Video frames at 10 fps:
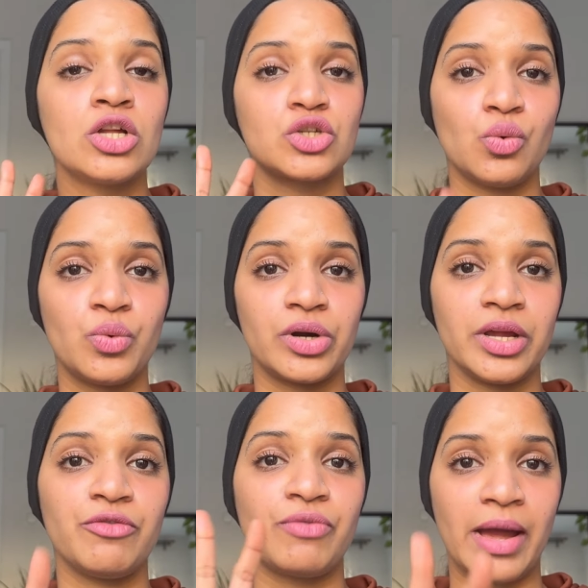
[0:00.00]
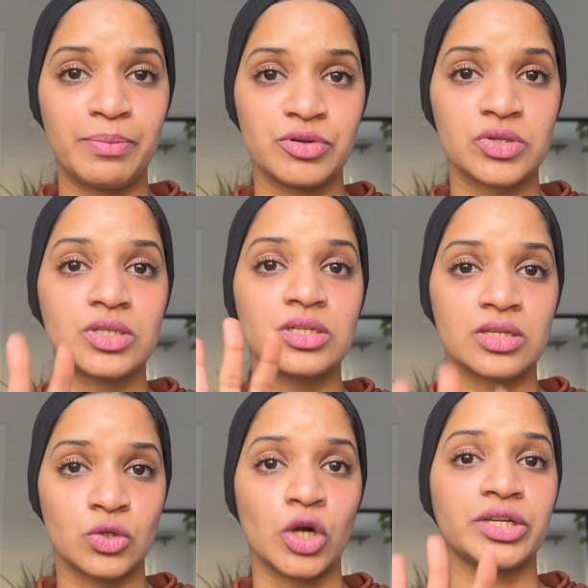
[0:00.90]
Don't worry, 5%
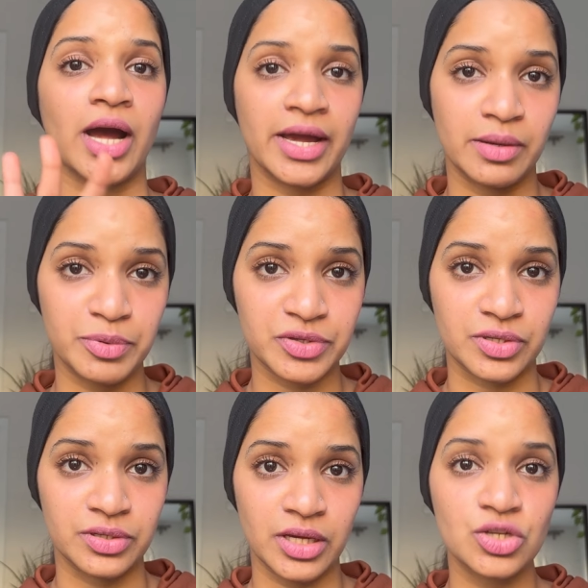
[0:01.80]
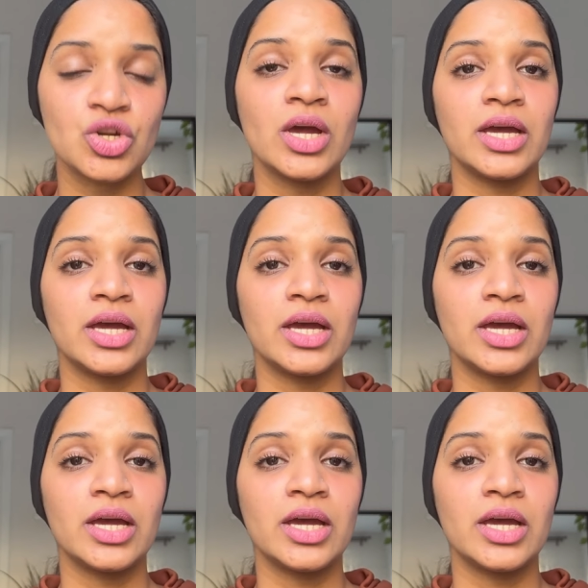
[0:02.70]
is not a higher percentage.